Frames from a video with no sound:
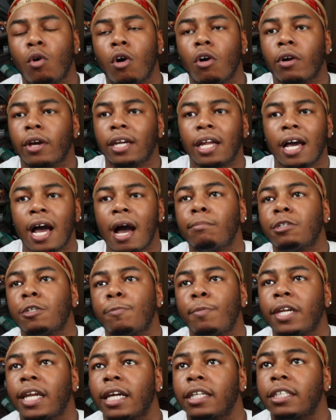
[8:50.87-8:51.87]
Well, I'm
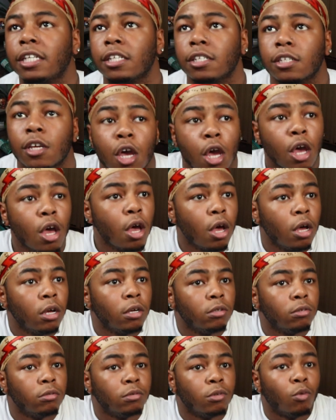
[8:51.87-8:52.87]
just put it like this:
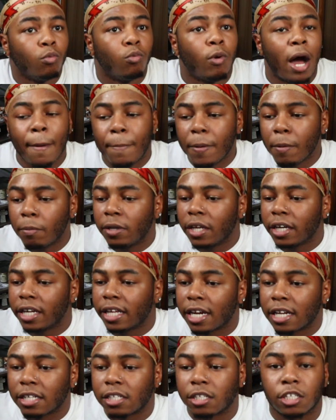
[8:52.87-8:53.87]
white people
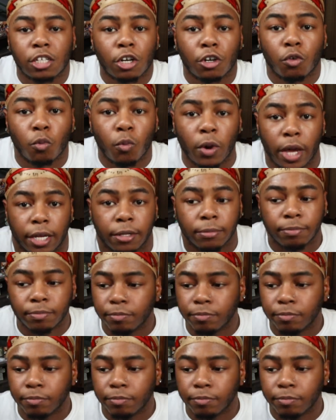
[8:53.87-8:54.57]
look at us a certain way.